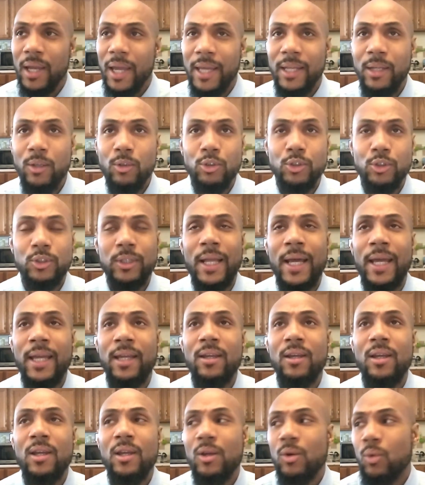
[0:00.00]
And it was
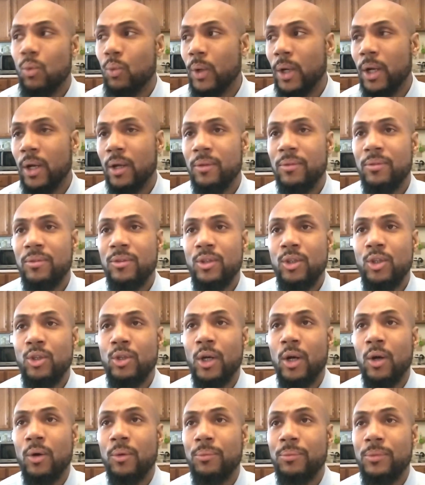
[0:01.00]
like where
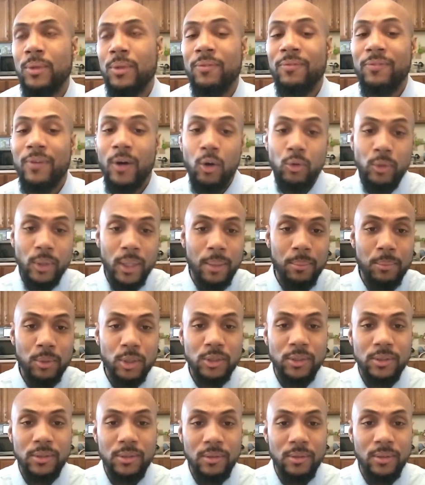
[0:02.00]
the phone
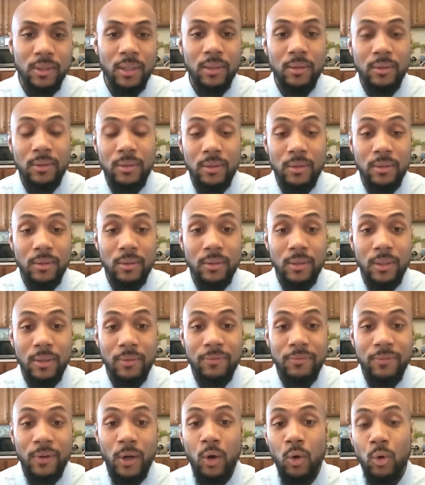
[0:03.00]
numbers, the
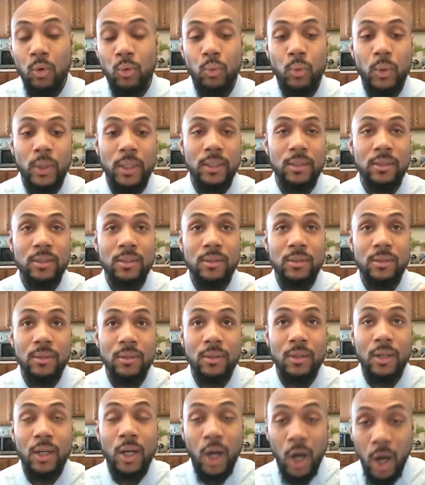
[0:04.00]
phone would
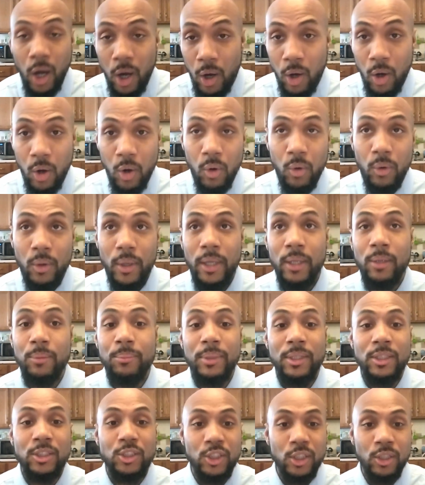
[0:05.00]
call, it'd
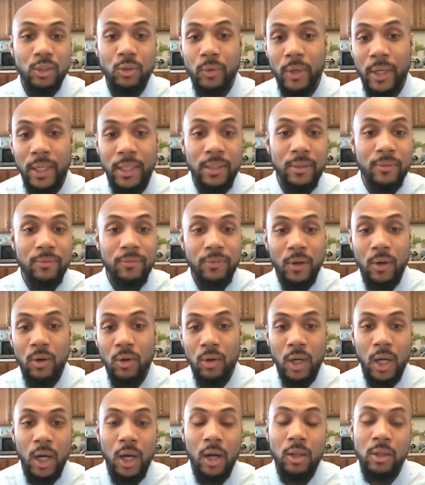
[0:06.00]
be generating a
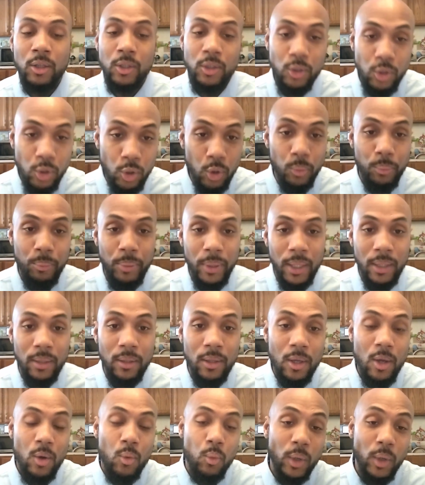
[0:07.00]
phone call, and you'll pick.